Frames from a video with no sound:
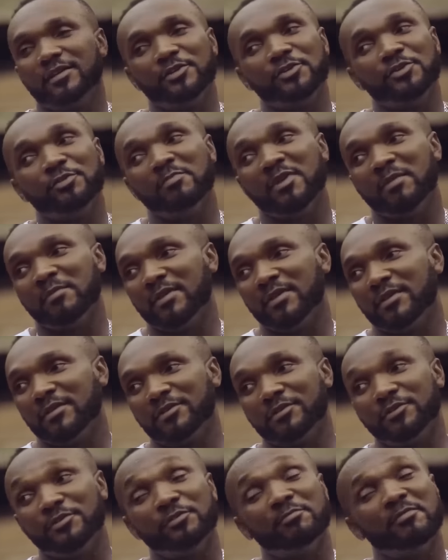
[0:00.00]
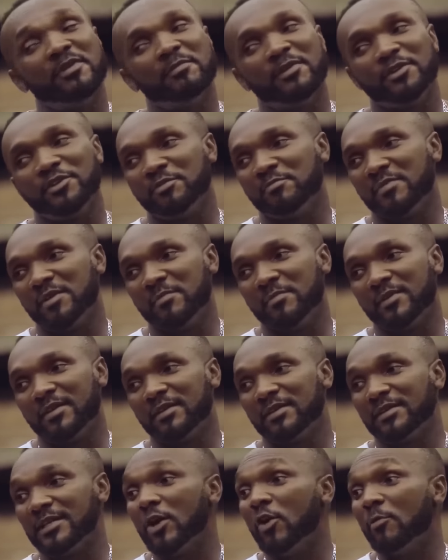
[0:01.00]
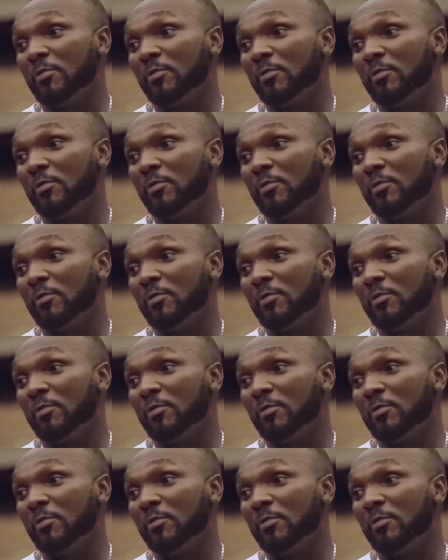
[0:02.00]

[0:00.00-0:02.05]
No, Mama. No, Mama. No, Mama. That will be